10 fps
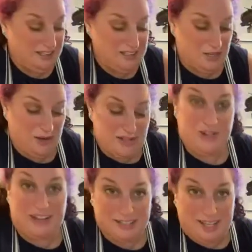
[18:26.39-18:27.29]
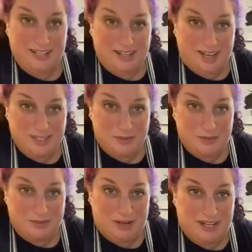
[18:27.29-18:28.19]
So I drank a lot of
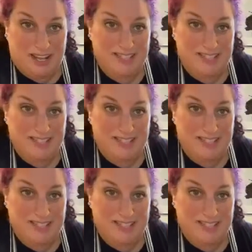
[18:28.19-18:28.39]
Cosmos in my day.